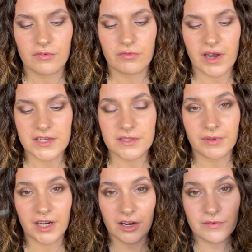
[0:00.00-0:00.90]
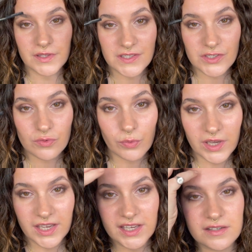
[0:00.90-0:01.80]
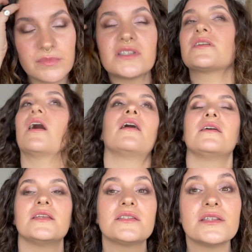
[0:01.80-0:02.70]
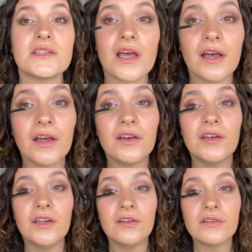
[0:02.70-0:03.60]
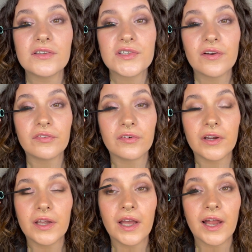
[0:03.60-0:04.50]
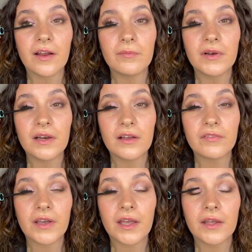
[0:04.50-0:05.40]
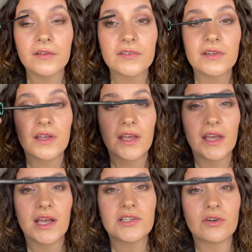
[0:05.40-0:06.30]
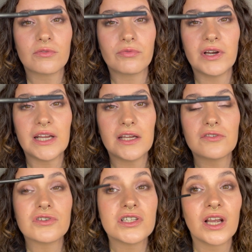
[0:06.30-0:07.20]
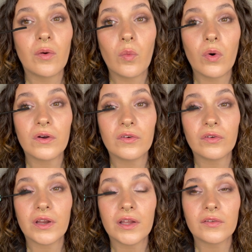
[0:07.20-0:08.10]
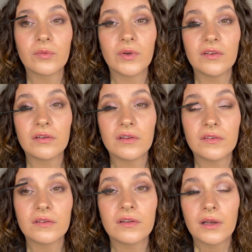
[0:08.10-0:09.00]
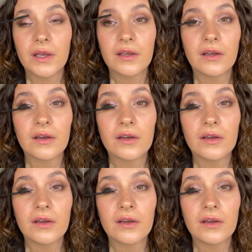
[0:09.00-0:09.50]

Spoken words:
Right, so I'm going to go in the Sweed mascara. This is a new discovery and I'm loving it. It's got a really interesting wand on it, which is like a